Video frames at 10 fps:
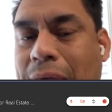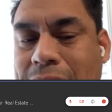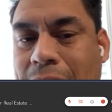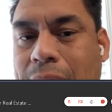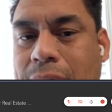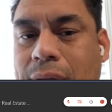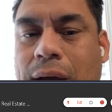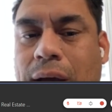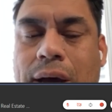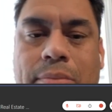and
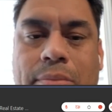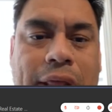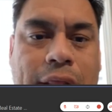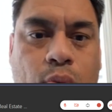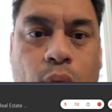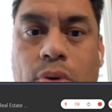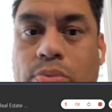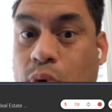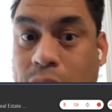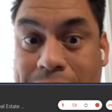then
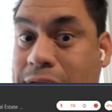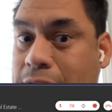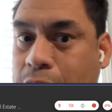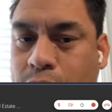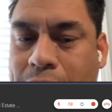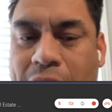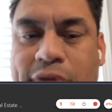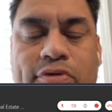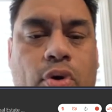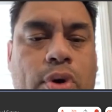we'll continue
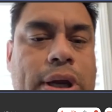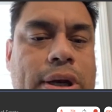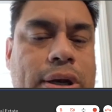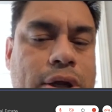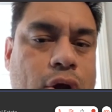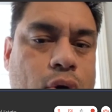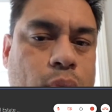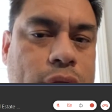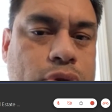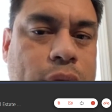cash flowing,
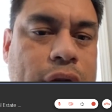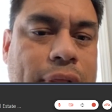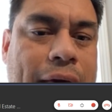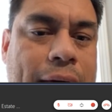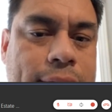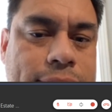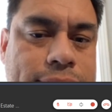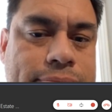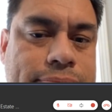once we do that.